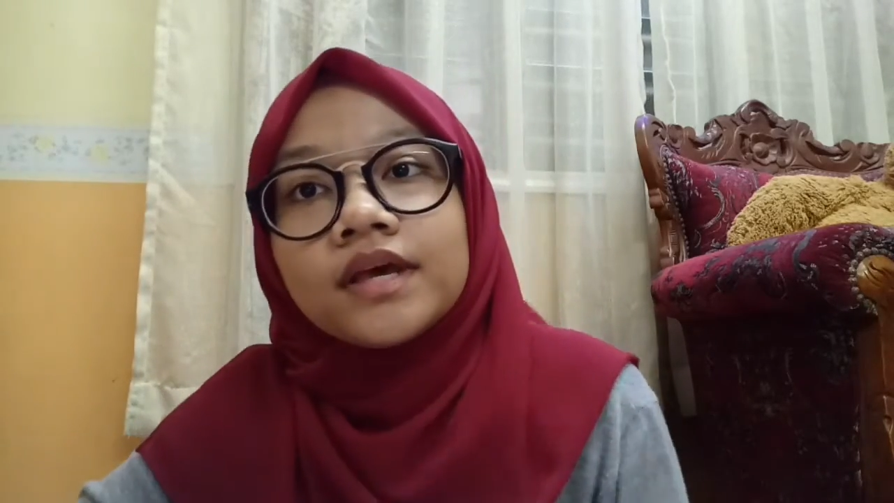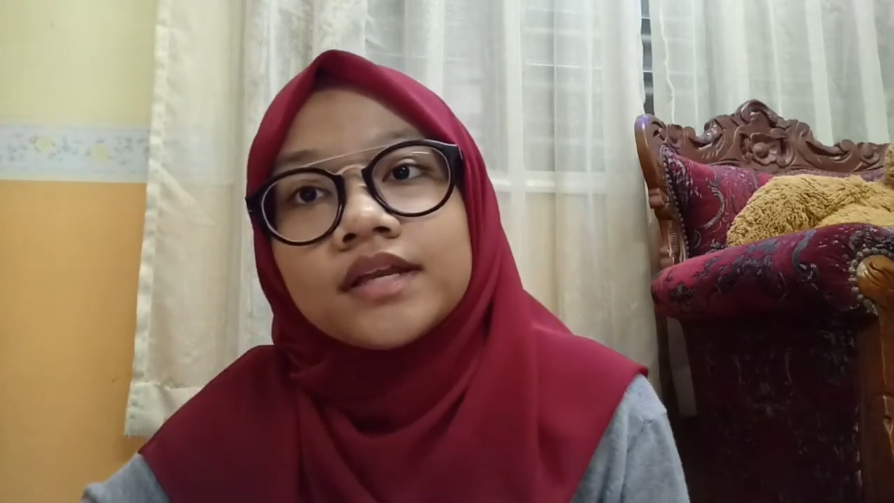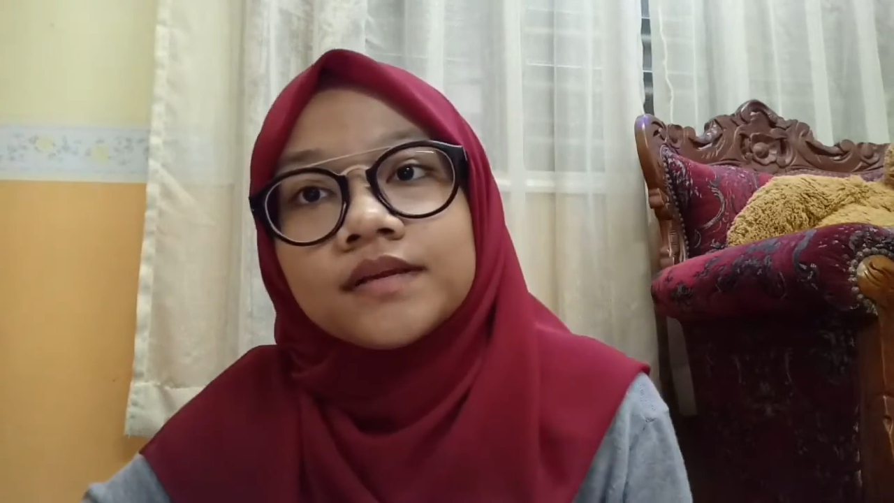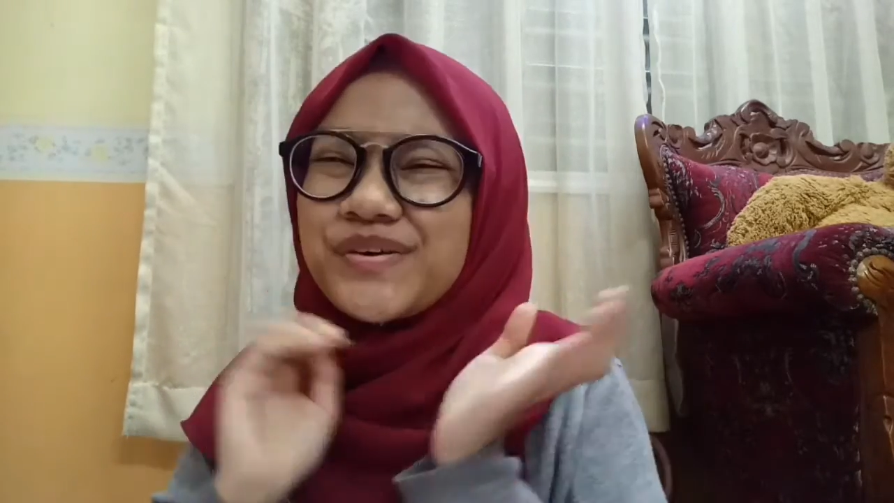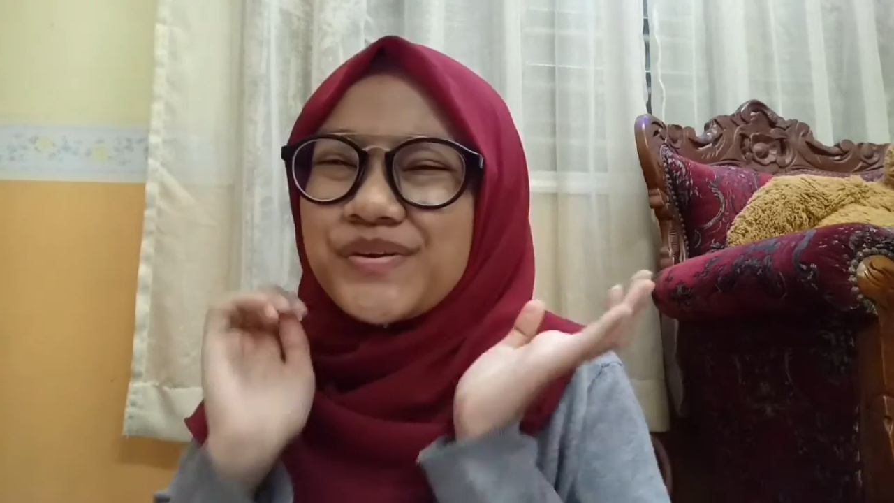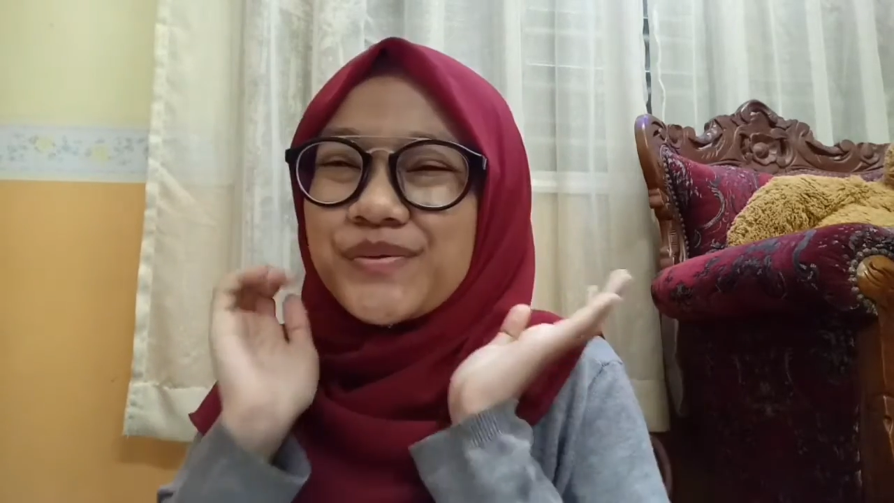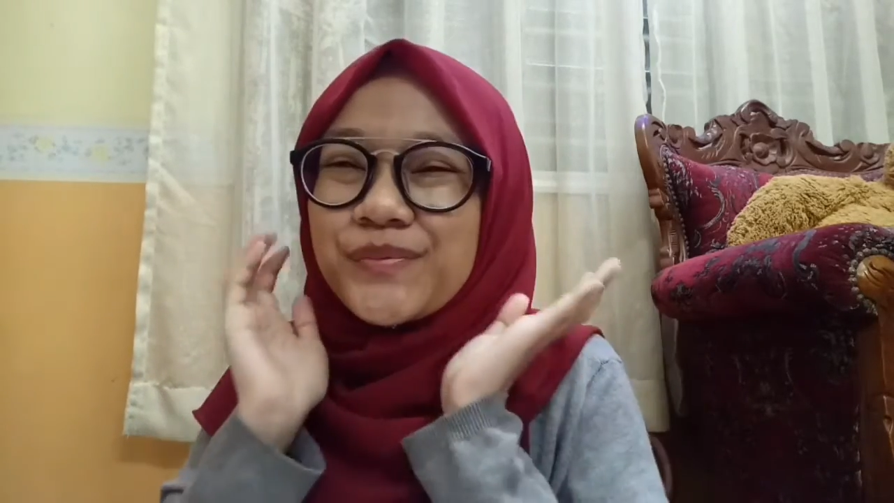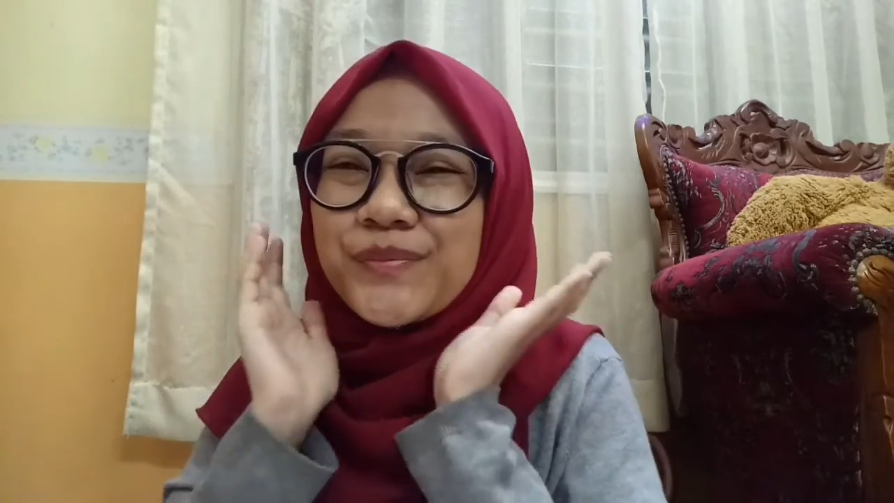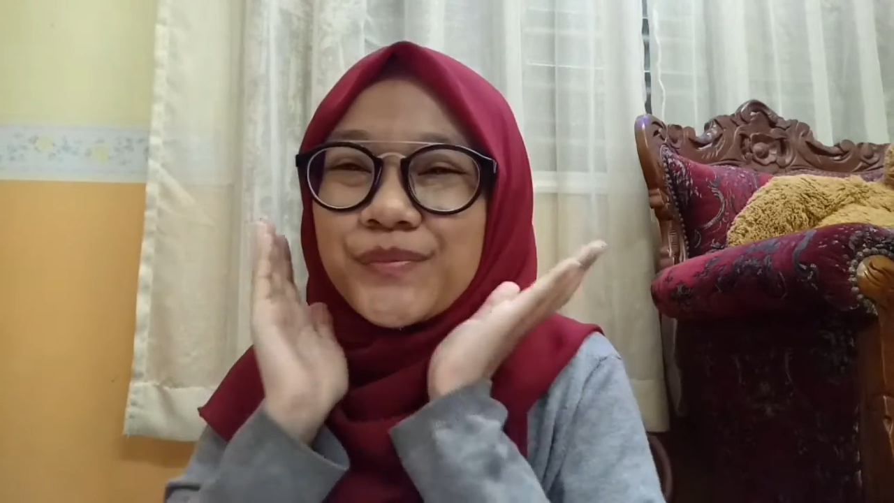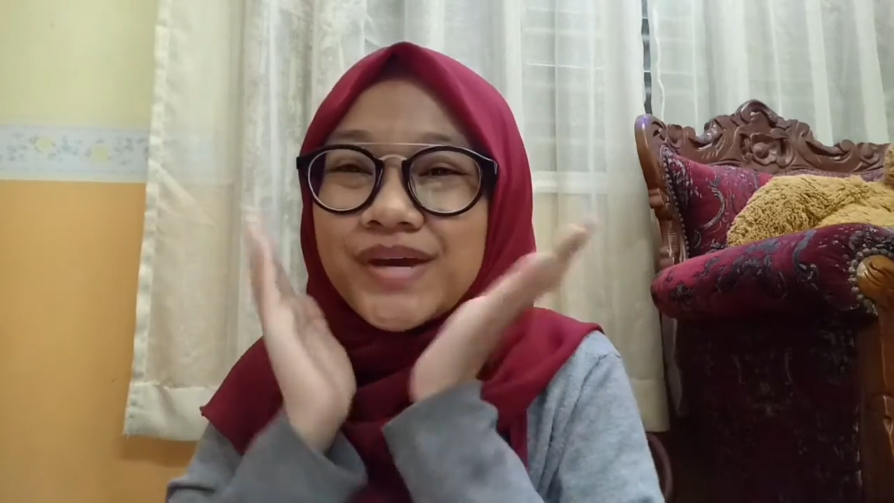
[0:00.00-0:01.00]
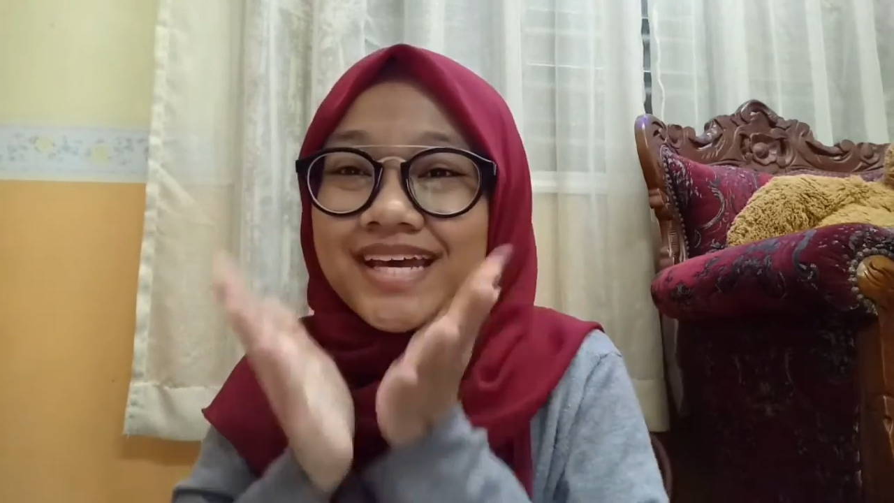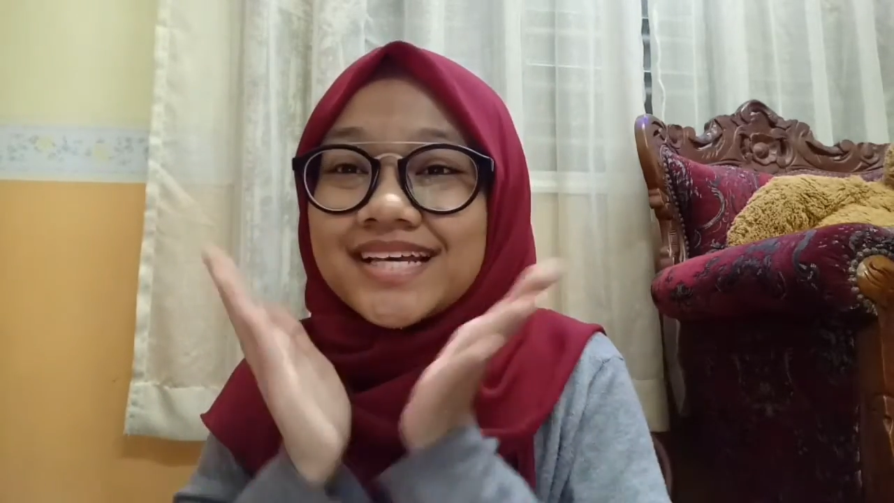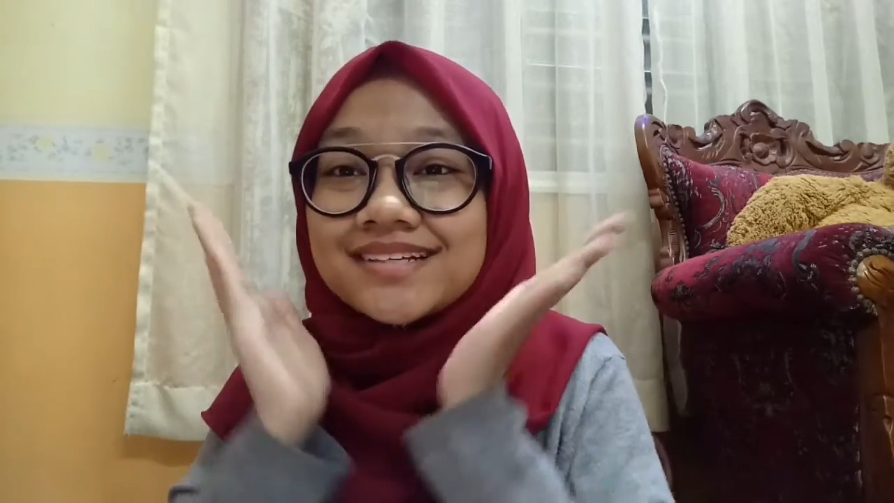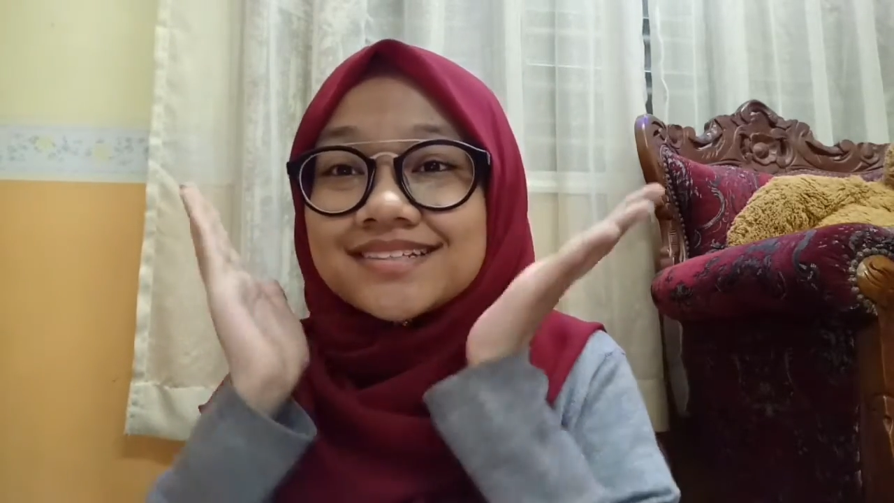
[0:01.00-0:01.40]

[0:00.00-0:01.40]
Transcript: And how the way